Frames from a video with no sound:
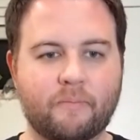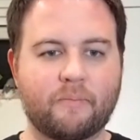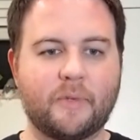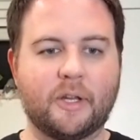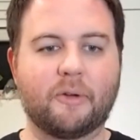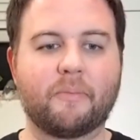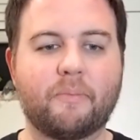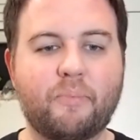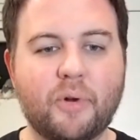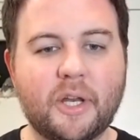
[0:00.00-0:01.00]
you know,
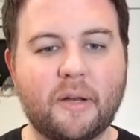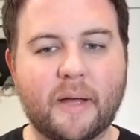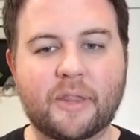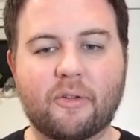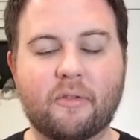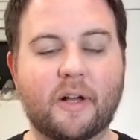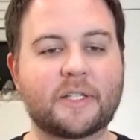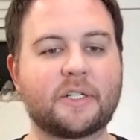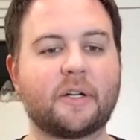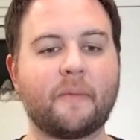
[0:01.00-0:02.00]
putting him out there on the
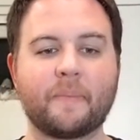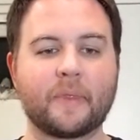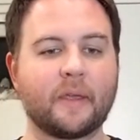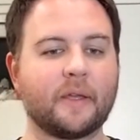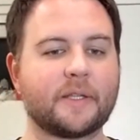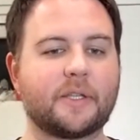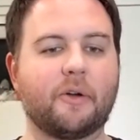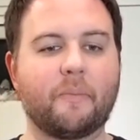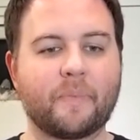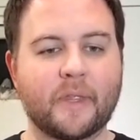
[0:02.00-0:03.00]
roster.
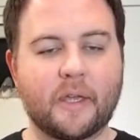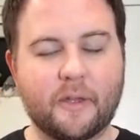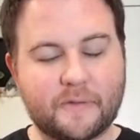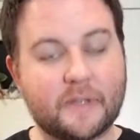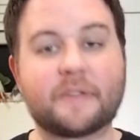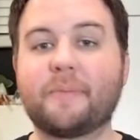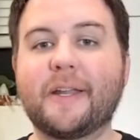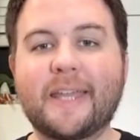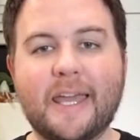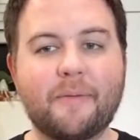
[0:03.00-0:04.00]
So if if
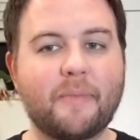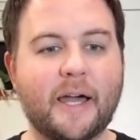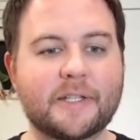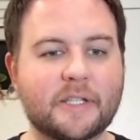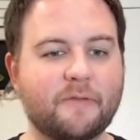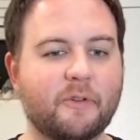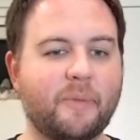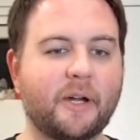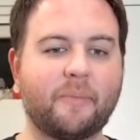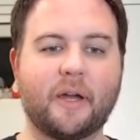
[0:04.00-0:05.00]
somebody came asking for
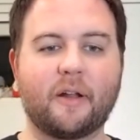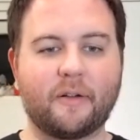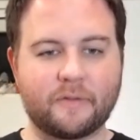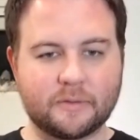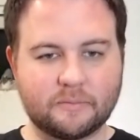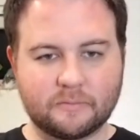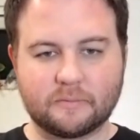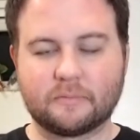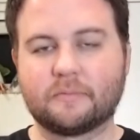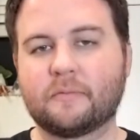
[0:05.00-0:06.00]
Barabanov,
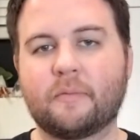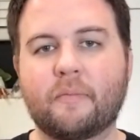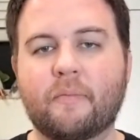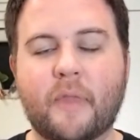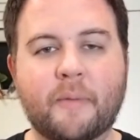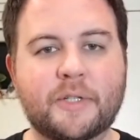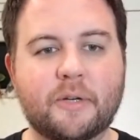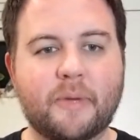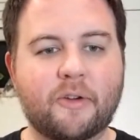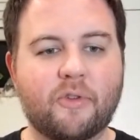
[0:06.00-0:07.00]
I'm sure
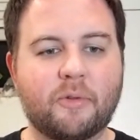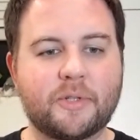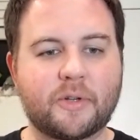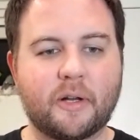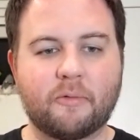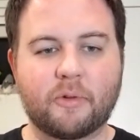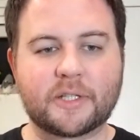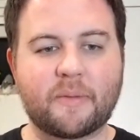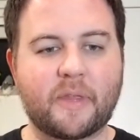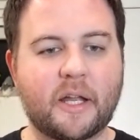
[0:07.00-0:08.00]
Mike Grier would try to work
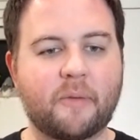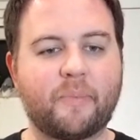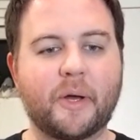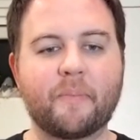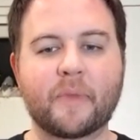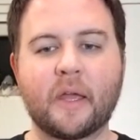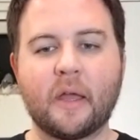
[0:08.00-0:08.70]
something out. But